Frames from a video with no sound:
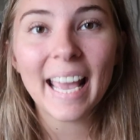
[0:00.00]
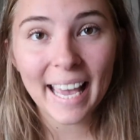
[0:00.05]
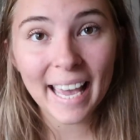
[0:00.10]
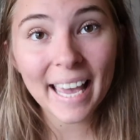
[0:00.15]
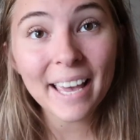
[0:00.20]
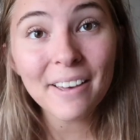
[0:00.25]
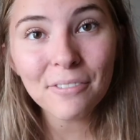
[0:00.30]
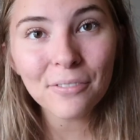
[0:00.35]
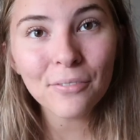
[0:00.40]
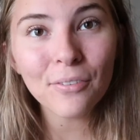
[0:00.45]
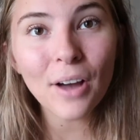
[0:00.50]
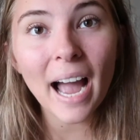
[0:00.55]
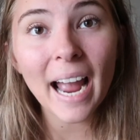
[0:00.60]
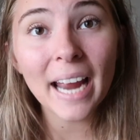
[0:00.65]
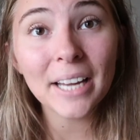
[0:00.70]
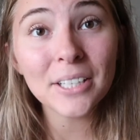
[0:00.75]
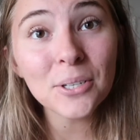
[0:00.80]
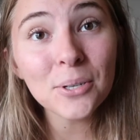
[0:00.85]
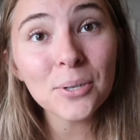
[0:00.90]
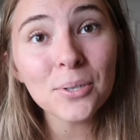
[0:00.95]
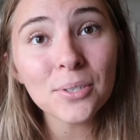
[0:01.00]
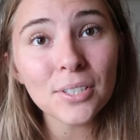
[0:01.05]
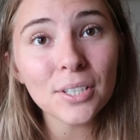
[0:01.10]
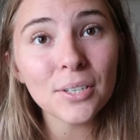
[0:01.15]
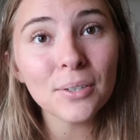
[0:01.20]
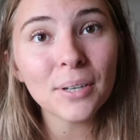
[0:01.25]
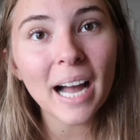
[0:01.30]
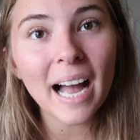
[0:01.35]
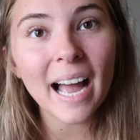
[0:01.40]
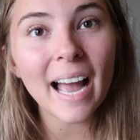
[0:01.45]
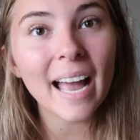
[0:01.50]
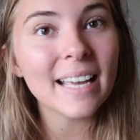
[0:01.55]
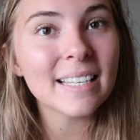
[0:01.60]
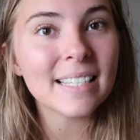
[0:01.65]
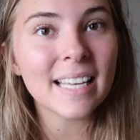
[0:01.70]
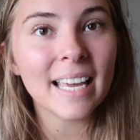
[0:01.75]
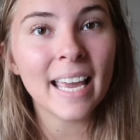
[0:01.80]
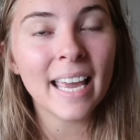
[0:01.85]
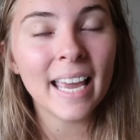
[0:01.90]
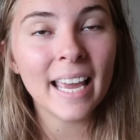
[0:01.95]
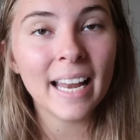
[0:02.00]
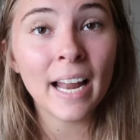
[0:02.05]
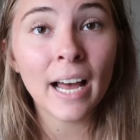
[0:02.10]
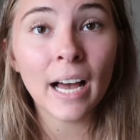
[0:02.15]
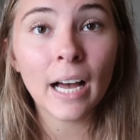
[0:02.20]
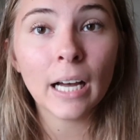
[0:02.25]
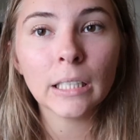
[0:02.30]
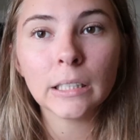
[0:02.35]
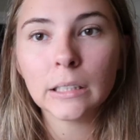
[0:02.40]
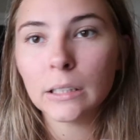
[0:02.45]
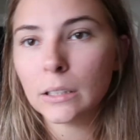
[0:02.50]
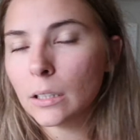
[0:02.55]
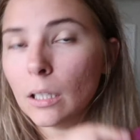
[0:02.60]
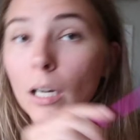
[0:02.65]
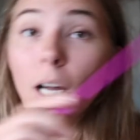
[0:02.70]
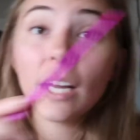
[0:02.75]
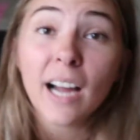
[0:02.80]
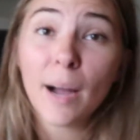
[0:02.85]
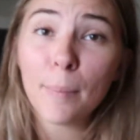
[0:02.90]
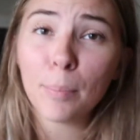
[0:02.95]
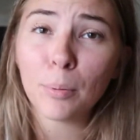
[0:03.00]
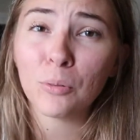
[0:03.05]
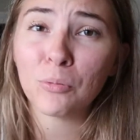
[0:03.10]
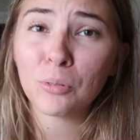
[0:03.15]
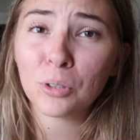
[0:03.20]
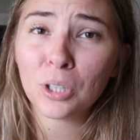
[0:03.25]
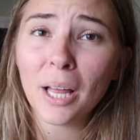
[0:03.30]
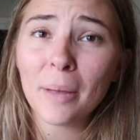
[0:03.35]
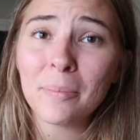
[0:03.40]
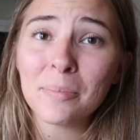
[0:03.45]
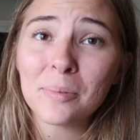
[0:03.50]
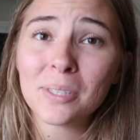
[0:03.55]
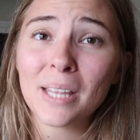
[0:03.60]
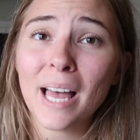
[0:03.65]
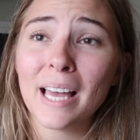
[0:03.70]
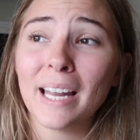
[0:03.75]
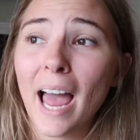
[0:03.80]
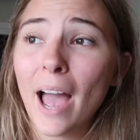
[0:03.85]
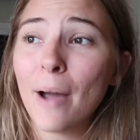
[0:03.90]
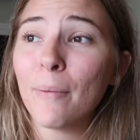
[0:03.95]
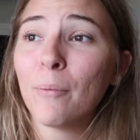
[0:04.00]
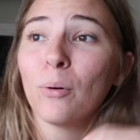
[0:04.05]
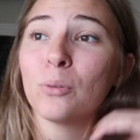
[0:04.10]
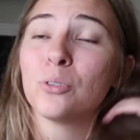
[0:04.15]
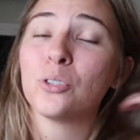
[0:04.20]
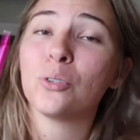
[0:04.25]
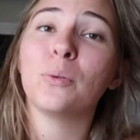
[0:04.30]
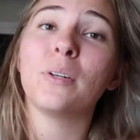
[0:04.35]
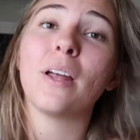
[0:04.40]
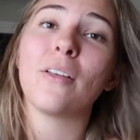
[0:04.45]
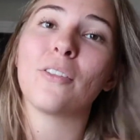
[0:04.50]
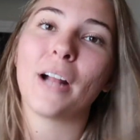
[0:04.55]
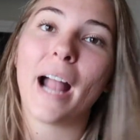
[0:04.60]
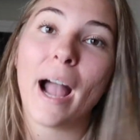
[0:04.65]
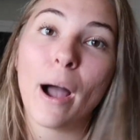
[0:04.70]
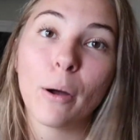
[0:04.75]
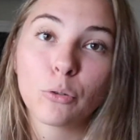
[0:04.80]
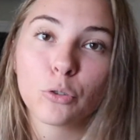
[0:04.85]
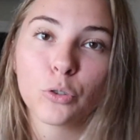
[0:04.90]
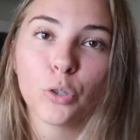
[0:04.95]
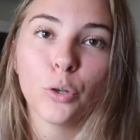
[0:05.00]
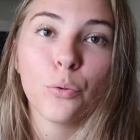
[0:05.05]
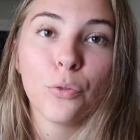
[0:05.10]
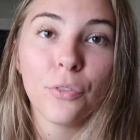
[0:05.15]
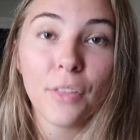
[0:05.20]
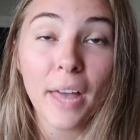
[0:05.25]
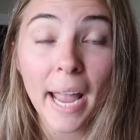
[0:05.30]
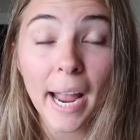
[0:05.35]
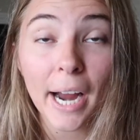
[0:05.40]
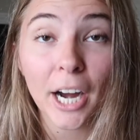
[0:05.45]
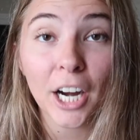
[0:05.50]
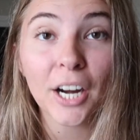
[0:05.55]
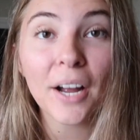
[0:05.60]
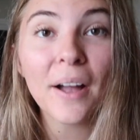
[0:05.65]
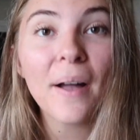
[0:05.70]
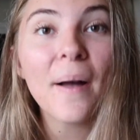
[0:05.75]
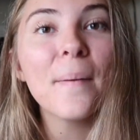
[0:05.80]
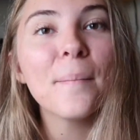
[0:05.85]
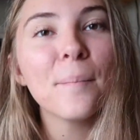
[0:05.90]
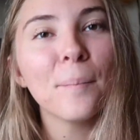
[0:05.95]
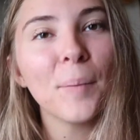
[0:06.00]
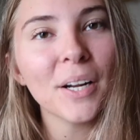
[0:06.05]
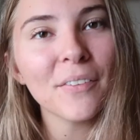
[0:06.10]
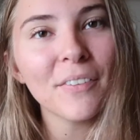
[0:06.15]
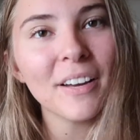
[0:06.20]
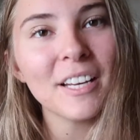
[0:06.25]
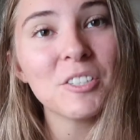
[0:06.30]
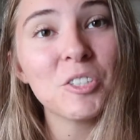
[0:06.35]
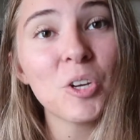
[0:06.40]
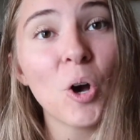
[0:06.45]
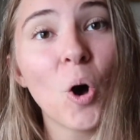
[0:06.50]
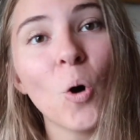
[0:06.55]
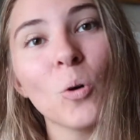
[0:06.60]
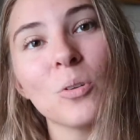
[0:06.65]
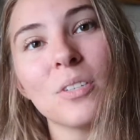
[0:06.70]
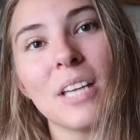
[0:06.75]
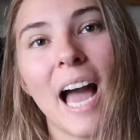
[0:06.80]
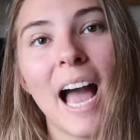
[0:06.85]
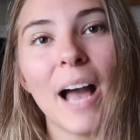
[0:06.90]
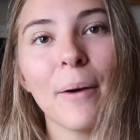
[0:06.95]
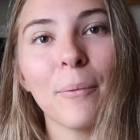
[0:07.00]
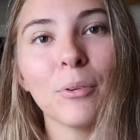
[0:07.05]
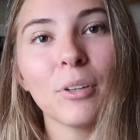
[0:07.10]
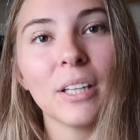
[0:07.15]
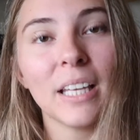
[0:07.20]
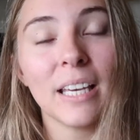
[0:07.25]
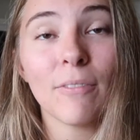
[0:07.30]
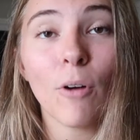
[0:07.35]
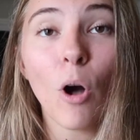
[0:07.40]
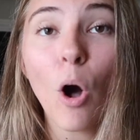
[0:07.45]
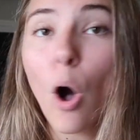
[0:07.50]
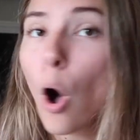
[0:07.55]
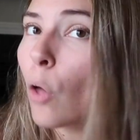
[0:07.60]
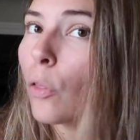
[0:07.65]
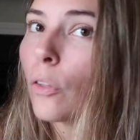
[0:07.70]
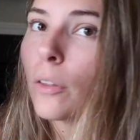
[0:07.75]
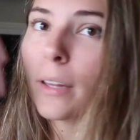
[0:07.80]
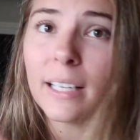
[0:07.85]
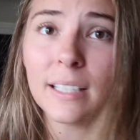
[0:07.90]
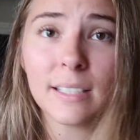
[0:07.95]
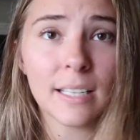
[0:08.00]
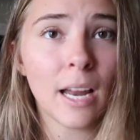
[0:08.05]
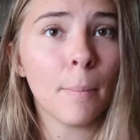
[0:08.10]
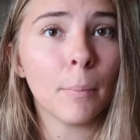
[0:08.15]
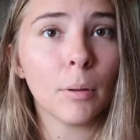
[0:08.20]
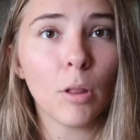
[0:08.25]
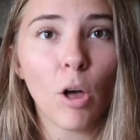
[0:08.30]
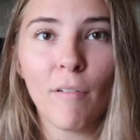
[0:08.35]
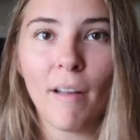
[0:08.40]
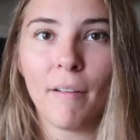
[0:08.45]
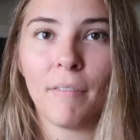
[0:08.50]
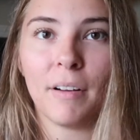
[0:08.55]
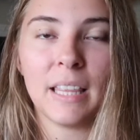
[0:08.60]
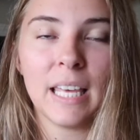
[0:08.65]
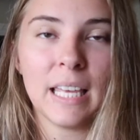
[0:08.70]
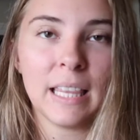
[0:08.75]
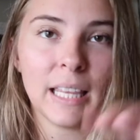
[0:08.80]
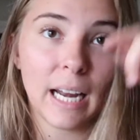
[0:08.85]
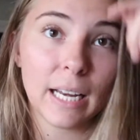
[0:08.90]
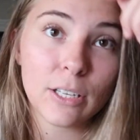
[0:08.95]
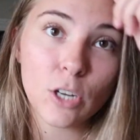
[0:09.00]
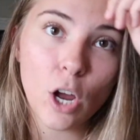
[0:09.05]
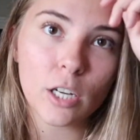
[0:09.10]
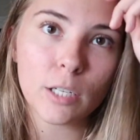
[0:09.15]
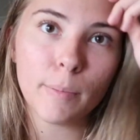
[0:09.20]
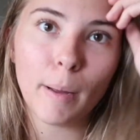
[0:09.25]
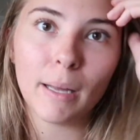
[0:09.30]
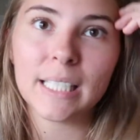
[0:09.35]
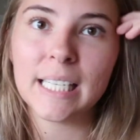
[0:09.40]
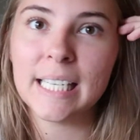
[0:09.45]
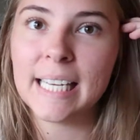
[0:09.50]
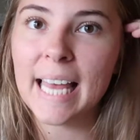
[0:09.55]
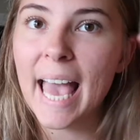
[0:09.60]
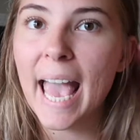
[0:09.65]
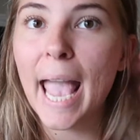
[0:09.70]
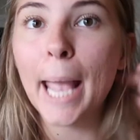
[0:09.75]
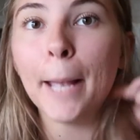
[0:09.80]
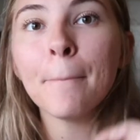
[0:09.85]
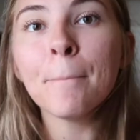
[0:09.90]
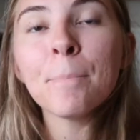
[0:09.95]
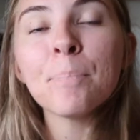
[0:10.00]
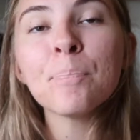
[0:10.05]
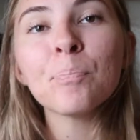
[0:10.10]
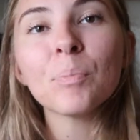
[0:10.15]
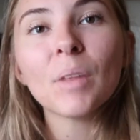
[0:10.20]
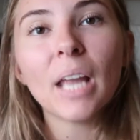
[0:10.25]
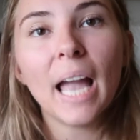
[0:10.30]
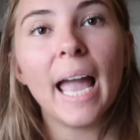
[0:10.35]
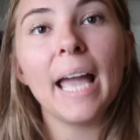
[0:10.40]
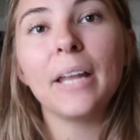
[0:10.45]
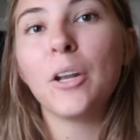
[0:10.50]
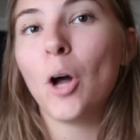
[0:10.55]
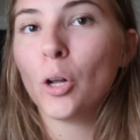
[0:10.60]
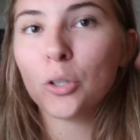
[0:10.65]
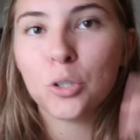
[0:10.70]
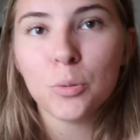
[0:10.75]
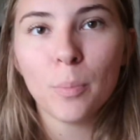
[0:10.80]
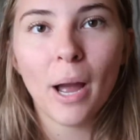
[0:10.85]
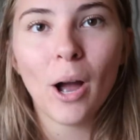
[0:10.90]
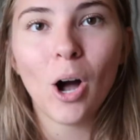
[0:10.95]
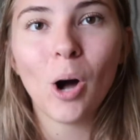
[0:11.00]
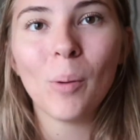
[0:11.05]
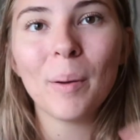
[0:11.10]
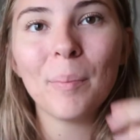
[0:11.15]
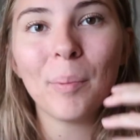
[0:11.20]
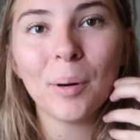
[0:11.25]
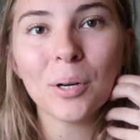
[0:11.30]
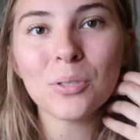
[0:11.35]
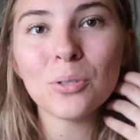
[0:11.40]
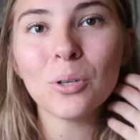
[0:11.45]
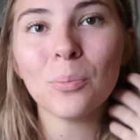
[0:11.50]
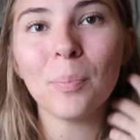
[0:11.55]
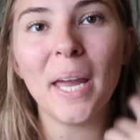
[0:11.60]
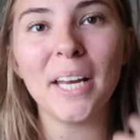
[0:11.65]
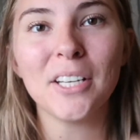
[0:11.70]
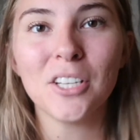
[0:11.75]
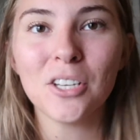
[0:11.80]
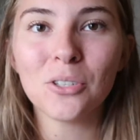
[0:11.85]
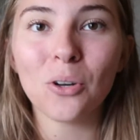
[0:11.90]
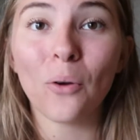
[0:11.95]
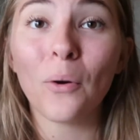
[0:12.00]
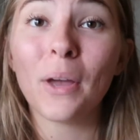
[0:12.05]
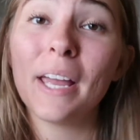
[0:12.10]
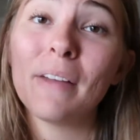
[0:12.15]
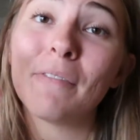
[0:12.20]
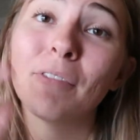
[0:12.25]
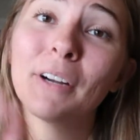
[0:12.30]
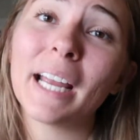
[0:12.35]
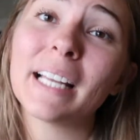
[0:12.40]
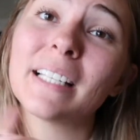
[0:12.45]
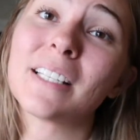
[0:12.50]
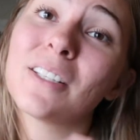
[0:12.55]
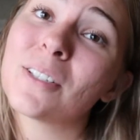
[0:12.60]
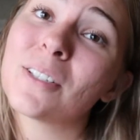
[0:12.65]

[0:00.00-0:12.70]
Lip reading: If I do see you guys in a couple of clips, then I will do another outro there. But if I don't, I will leave all the links down below of everything that I talked about today, and all my personal pages. Don't forget to